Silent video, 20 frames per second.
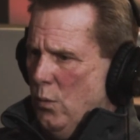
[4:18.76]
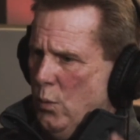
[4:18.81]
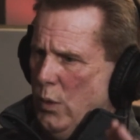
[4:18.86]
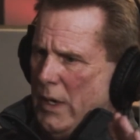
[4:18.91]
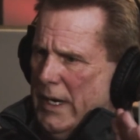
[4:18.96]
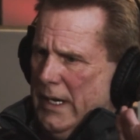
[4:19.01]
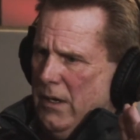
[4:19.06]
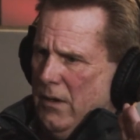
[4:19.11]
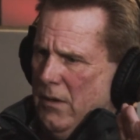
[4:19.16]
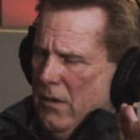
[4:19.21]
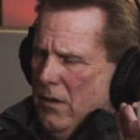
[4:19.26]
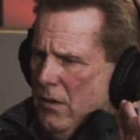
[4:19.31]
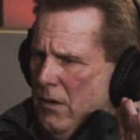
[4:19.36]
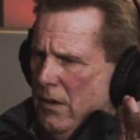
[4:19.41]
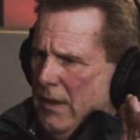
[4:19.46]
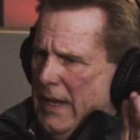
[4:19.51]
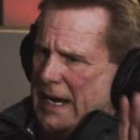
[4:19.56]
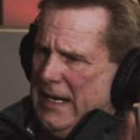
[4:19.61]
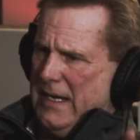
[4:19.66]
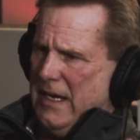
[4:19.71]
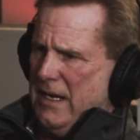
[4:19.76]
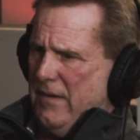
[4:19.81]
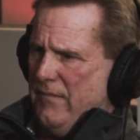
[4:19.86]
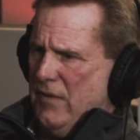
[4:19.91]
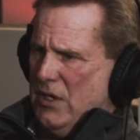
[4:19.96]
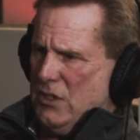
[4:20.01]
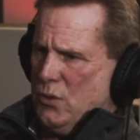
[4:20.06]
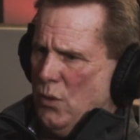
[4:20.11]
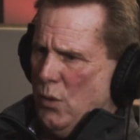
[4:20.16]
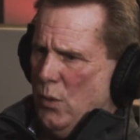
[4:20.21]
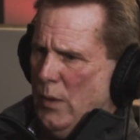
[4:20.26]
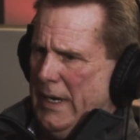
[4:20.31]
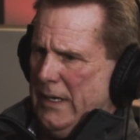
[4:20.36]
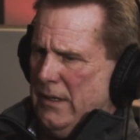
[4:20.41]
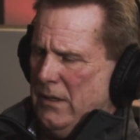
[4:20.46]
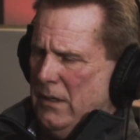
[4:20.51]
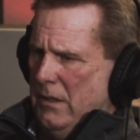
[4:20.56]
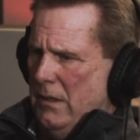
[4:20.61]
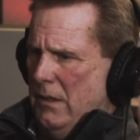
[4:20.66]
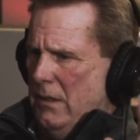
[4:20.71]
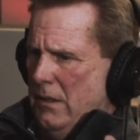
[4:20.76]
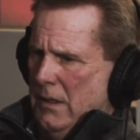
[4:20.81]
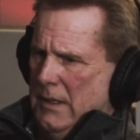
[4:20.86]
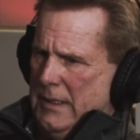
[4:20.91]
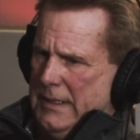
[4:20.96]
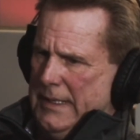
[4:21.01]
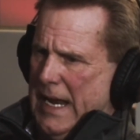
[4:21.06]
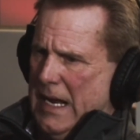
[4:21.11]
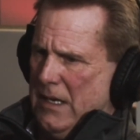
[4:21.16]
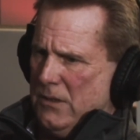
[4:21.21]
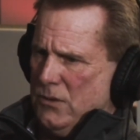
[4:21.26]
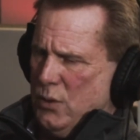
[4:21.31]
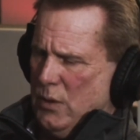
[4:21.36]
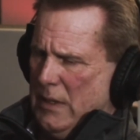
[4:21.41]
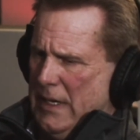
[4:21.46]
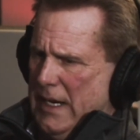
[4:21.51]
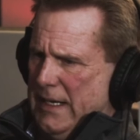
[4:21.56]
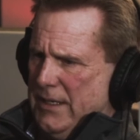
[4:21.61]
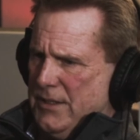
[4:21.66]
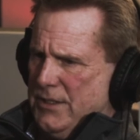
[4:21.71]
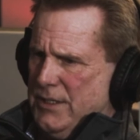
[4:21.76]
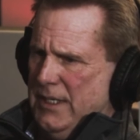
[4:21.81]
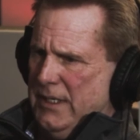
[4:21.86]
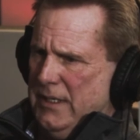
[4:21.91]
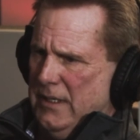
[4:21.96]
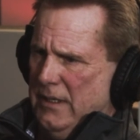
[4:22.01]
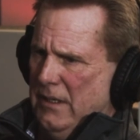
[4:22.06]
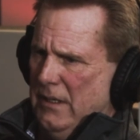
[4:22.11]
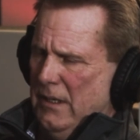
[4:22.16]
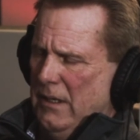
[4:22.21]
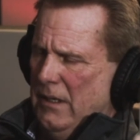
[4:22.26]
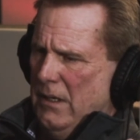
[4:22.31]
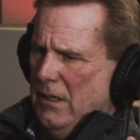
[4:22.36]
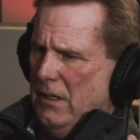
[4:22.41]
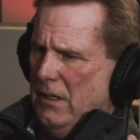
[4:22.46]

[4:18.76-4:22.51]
when that individual went down to Atlantic City,